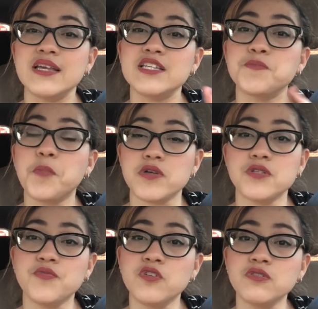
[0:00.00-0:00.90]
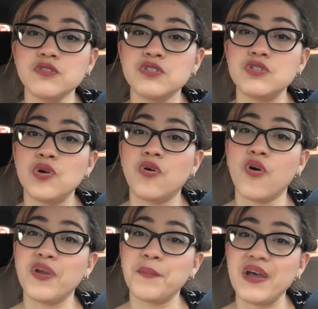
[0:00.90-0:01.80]
it's possible to
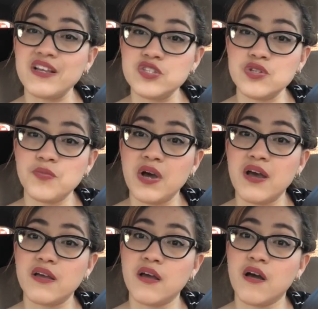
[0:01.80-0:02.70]
going back to my